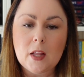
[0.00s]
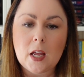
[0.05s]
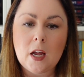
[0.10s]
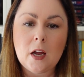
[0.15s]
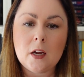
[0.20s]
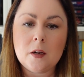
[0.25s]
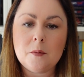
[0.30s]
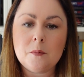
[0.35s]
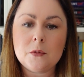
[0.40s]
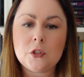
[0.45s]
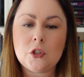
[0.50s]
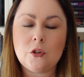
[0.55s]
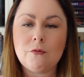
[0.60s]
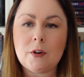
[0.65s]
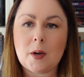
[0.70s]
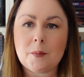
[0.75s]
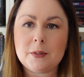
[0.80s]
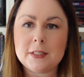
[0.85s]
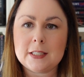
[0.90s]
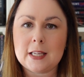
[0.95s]
to
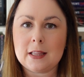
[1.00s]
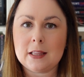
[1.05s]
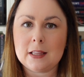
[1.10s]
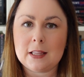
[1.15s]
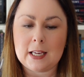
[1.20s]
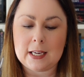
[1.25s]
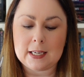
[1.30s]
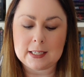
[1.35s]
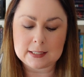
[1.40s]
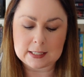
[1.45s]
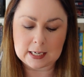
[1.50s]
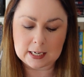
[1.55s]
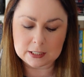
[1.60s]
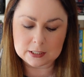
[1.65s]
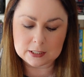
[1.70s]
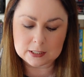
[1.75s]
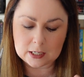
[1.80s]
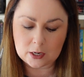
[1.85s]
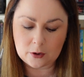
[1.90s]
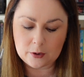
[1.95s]
represent things, and
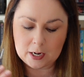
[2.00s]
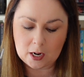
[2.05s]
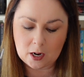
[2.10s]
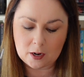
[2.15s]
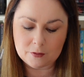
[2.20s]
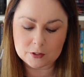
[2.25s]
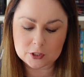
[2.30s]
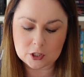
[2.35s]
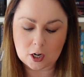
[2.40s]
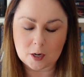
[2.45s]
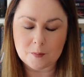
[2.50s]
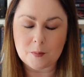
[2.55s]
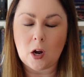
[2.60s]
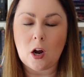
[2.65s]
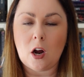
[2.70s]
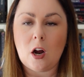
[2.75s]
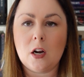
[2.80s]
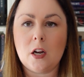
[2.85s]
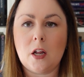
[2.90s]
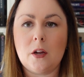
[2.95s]
slowly over time
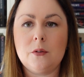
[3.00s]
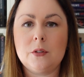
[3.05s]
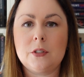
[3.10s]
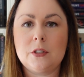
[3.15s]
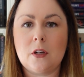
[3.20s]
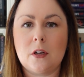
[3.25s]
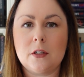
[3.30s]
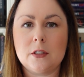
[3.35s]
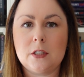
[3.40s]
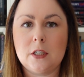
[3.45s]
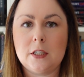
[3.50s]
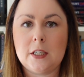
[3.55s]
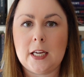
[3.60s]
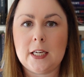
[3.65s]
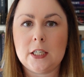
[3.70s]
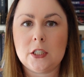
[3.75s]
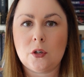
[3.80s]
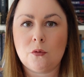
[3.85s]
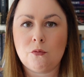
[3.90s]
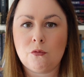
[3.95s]
Harlow starts to
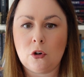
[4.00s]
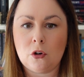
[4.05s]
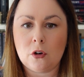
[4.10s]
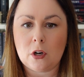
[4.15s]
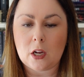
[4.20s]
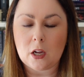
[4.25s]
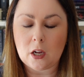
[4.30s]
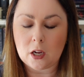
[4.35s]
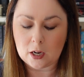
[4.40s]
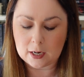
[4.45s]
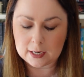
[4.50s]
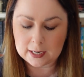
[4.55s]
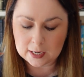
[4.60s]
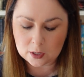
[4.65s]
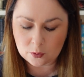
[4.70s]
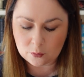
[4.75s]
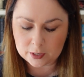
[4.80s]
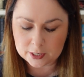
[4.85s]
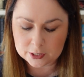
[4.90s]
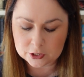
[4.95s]
teach Rook her
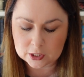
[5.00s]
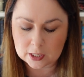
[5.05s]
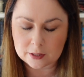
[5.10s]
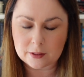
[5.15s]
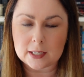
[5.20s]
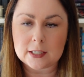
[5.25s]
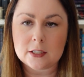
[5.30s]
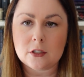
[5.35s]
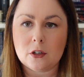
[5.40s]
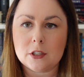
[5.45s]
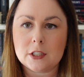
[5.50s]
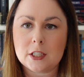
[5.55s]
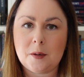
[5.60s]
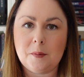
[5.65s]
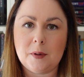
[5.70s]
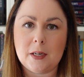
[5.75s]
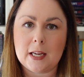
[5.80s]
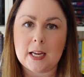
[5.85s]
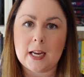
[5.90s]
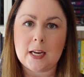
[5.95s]
language, and they start to
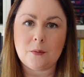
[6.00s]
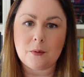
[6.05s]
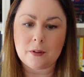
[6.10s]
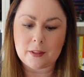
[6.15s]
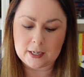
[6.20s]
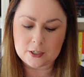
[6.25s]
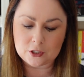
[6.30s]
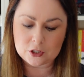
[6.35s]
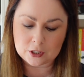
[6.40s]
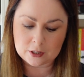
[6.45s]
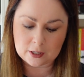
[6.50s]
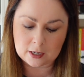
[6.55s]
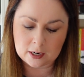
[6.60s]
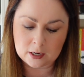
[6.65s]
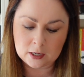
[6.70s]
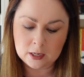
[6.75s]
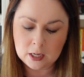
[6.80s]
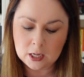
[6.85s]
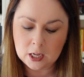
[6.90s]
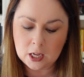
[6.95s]
communicate with each other.
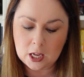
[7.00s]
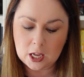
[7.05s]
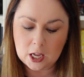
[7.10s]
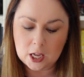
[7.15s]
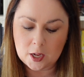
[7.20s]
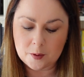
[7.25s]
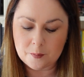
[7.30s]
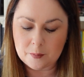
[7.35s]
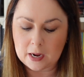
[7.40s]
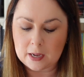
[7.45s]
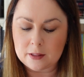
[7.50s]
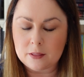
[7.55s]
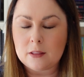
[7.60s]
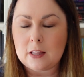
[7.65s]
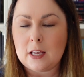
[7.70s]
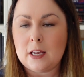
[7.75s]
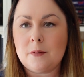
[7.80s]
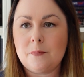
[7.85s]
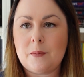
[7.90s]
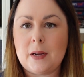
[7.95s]
And
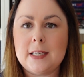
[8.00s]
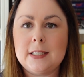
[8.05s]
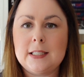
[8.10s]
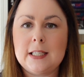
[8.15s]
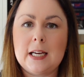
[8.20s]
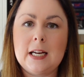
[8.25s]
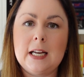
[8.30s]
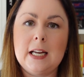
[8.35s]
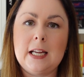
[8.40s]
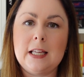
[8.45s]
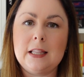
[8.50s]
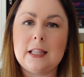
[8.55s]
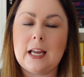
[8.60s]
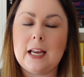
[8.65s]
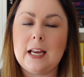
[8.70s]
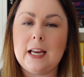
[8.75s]
then basically